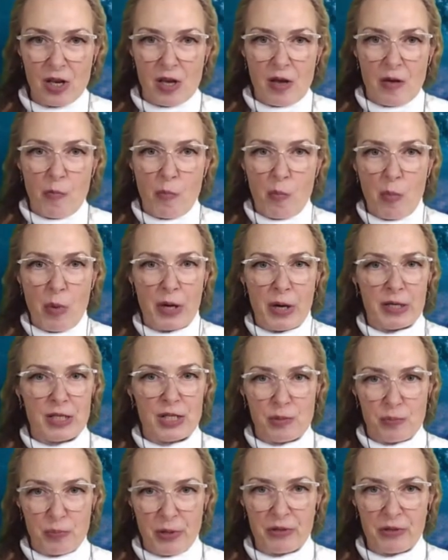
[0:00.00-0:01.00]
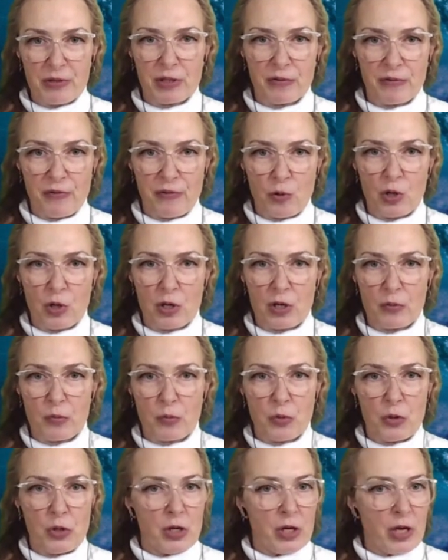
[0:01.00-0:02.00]
my spirit
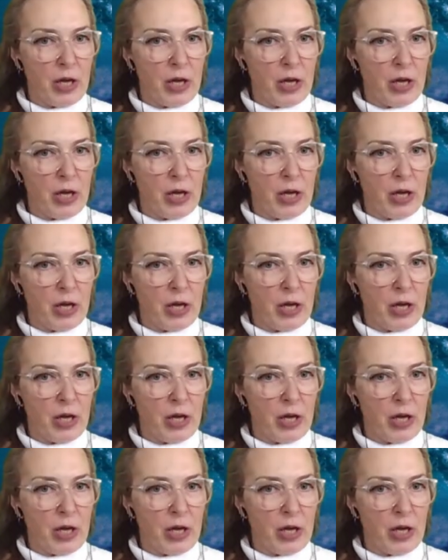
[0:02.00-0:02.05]
form